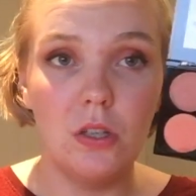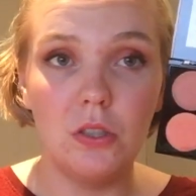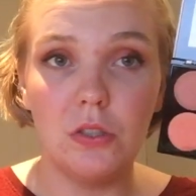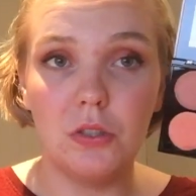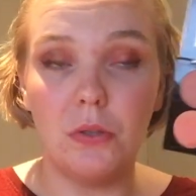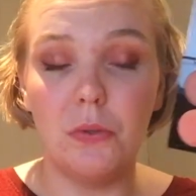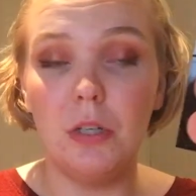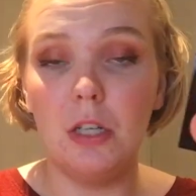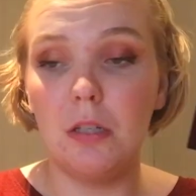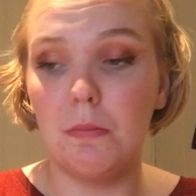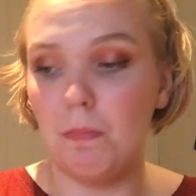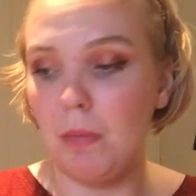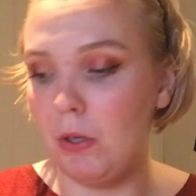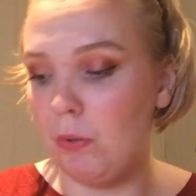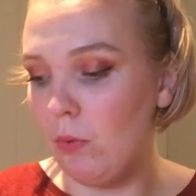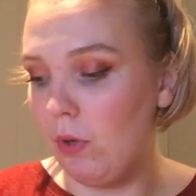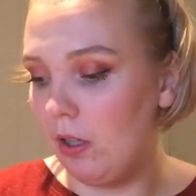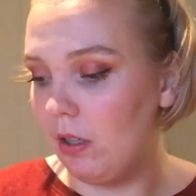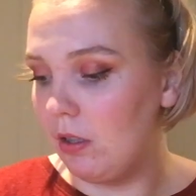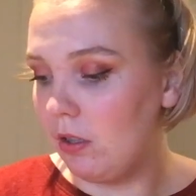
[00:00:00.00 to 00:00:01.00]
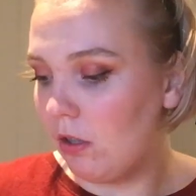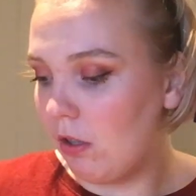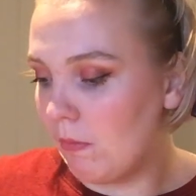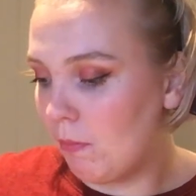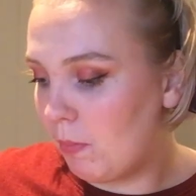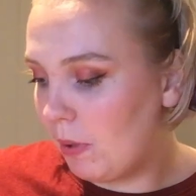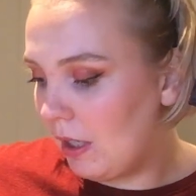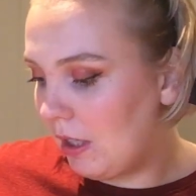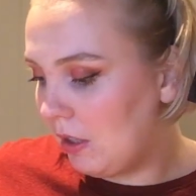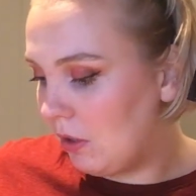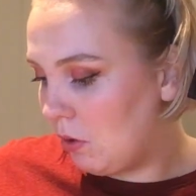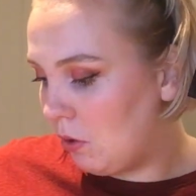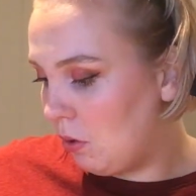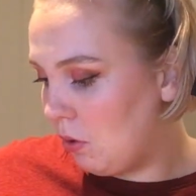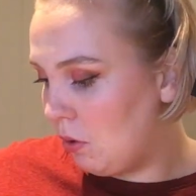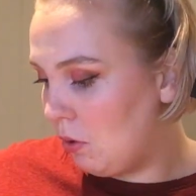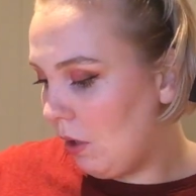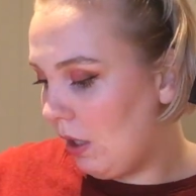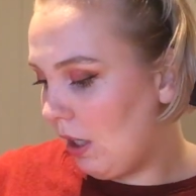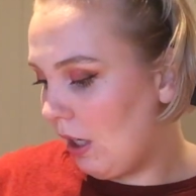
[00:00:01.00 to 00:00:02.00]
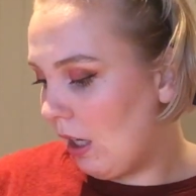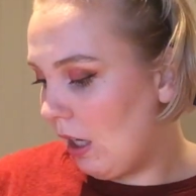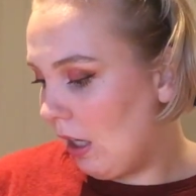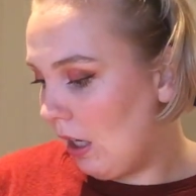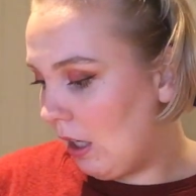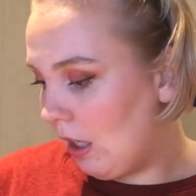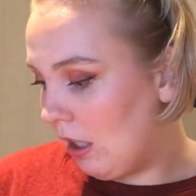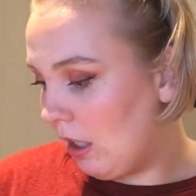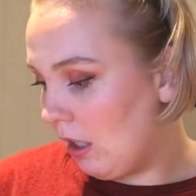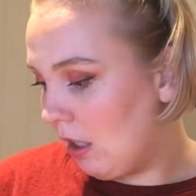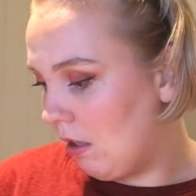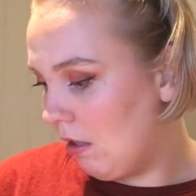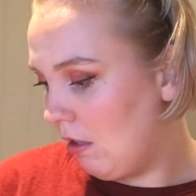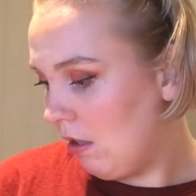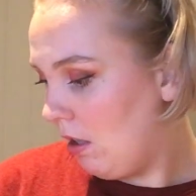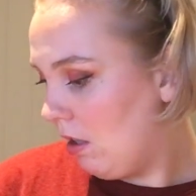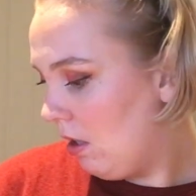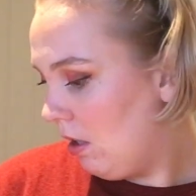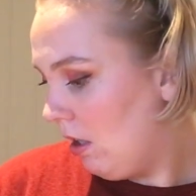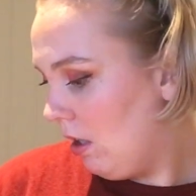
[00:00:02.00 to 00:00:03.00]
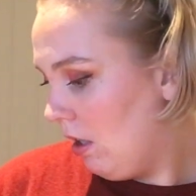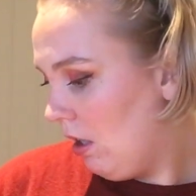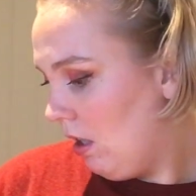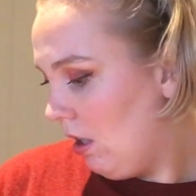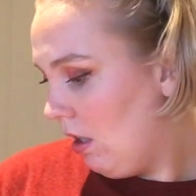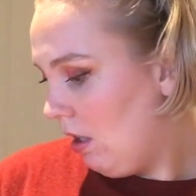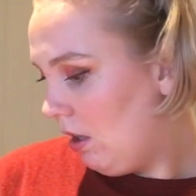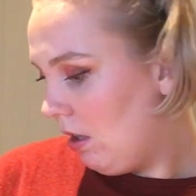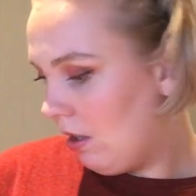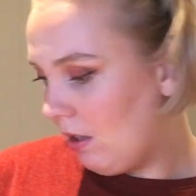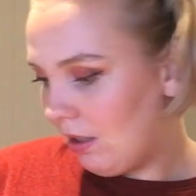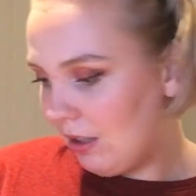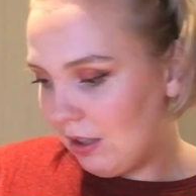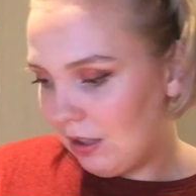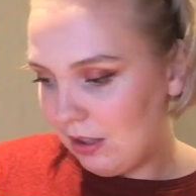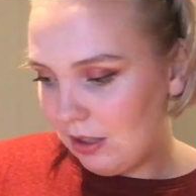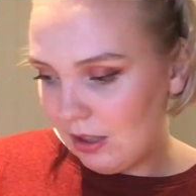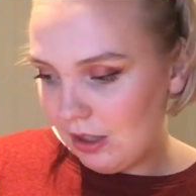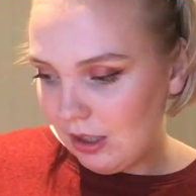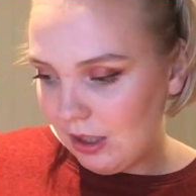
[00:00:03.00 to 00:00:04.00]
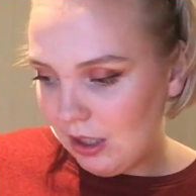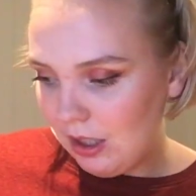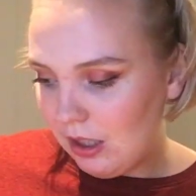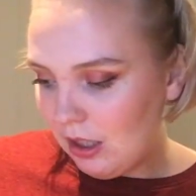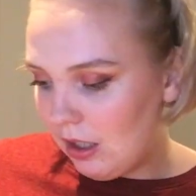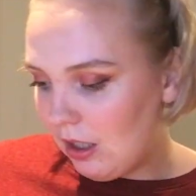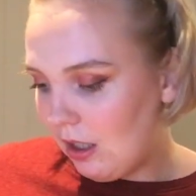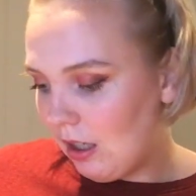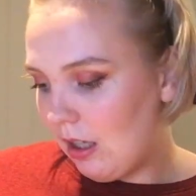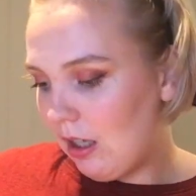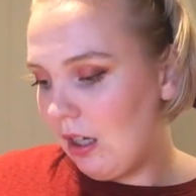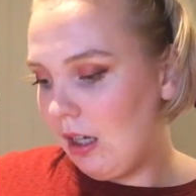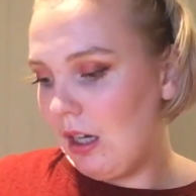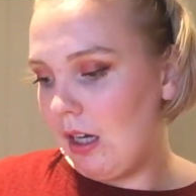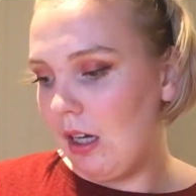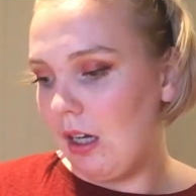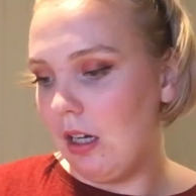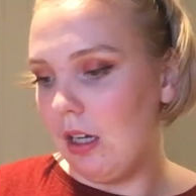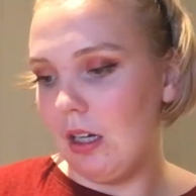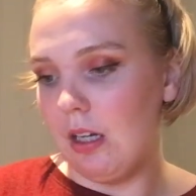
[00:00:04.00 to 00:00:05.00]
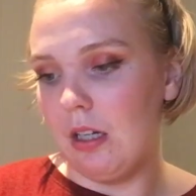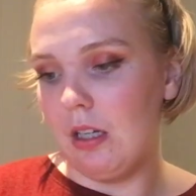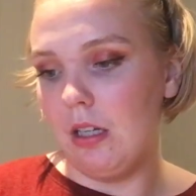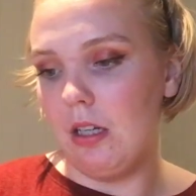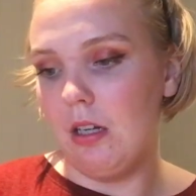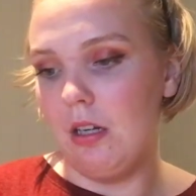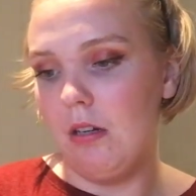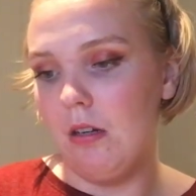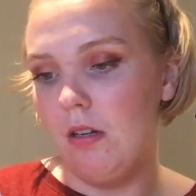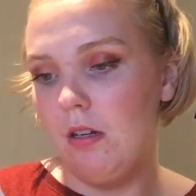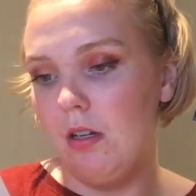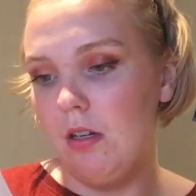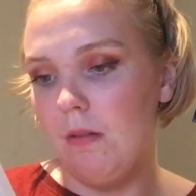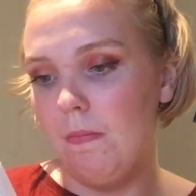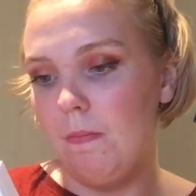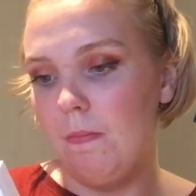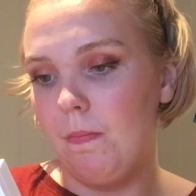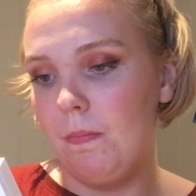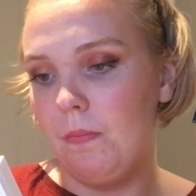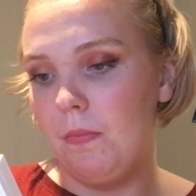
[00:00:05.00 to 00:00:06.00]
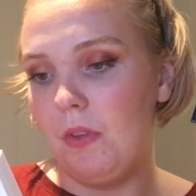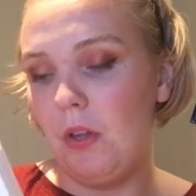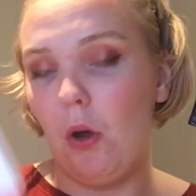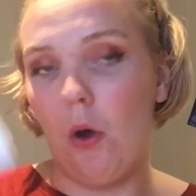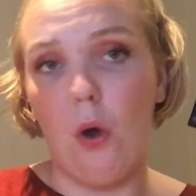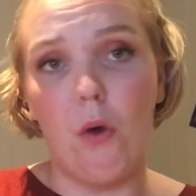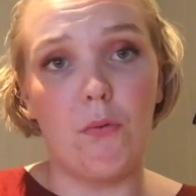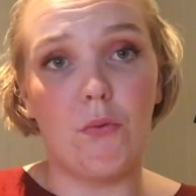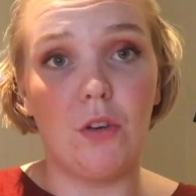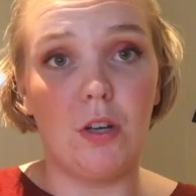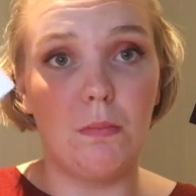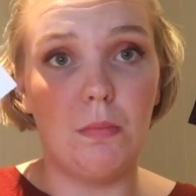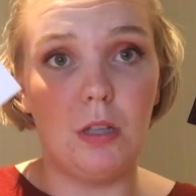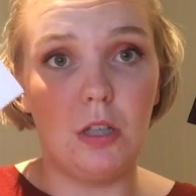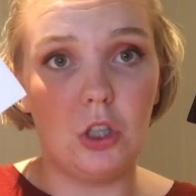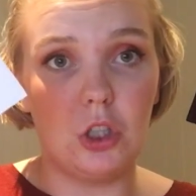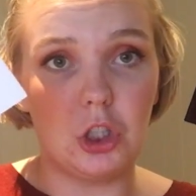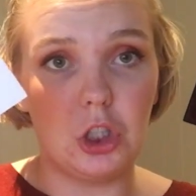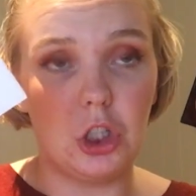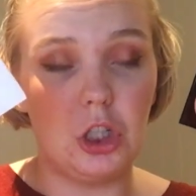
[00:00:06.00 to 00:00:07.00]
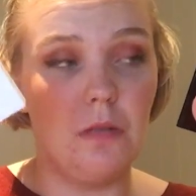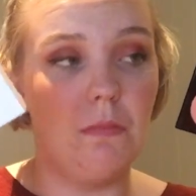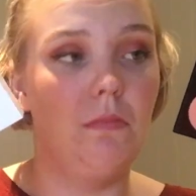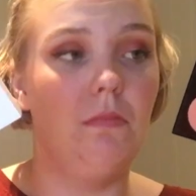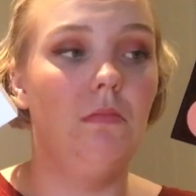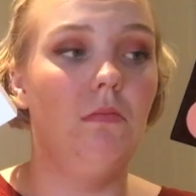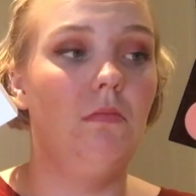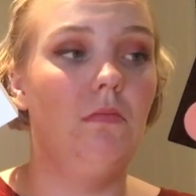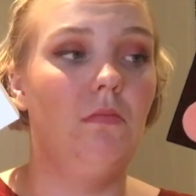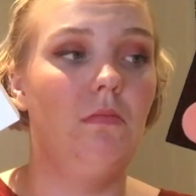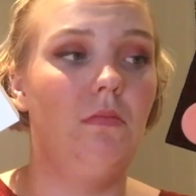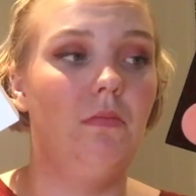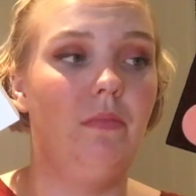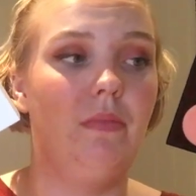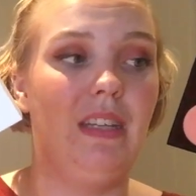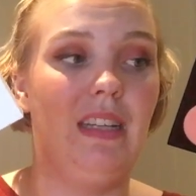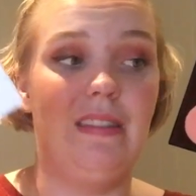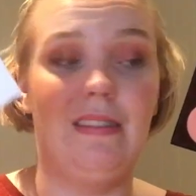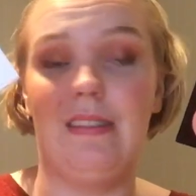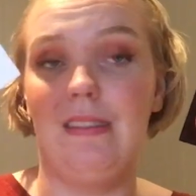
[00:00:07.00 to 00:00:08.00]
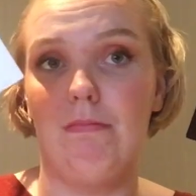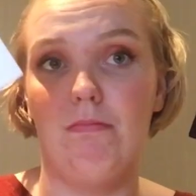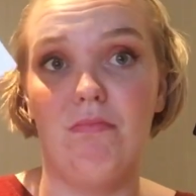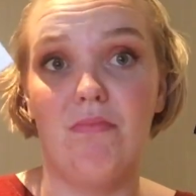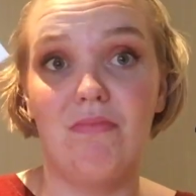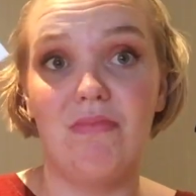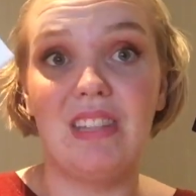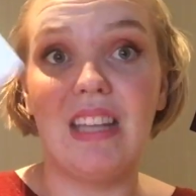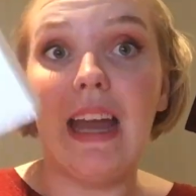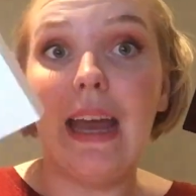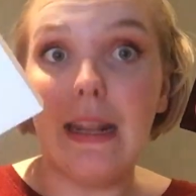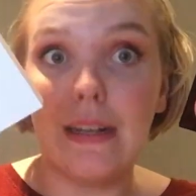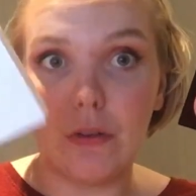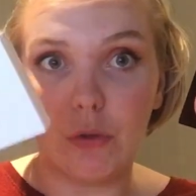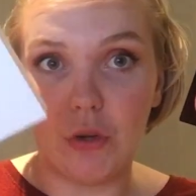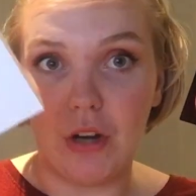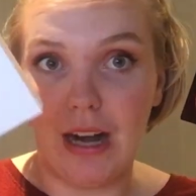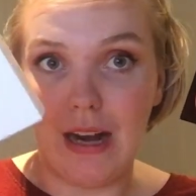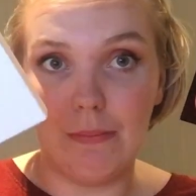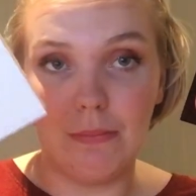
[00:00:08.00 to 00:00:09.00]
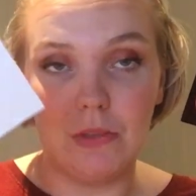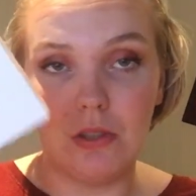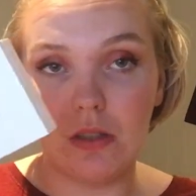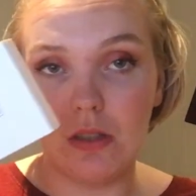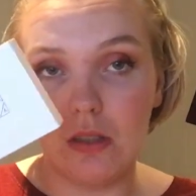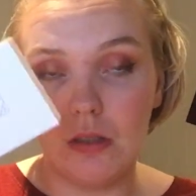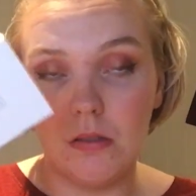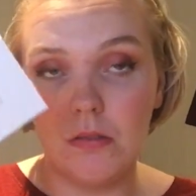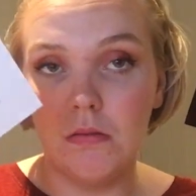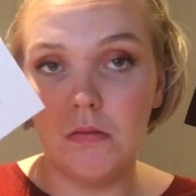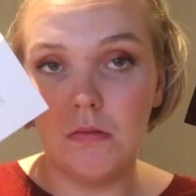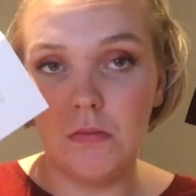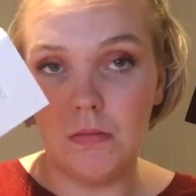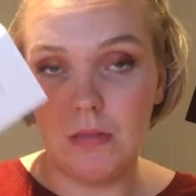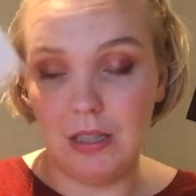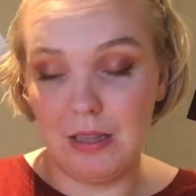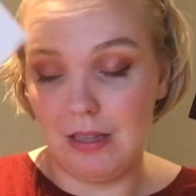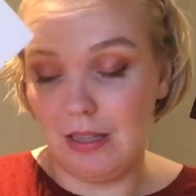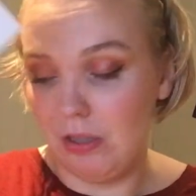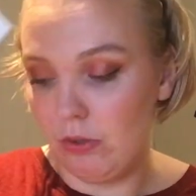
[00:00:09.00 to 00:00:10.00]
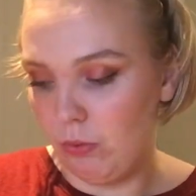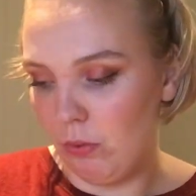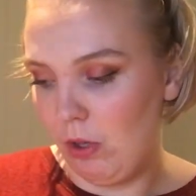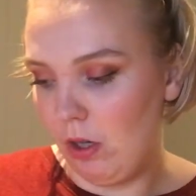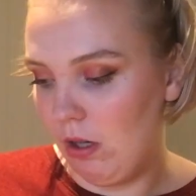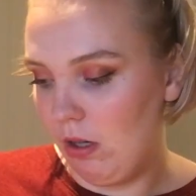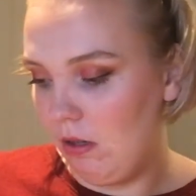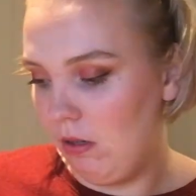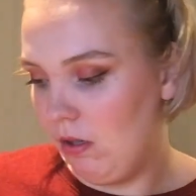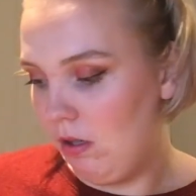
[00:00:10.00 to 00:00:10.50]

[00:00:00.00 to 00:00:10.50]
So not big one compared to a, let's see, an Ofra blush that's 10 grams in this one.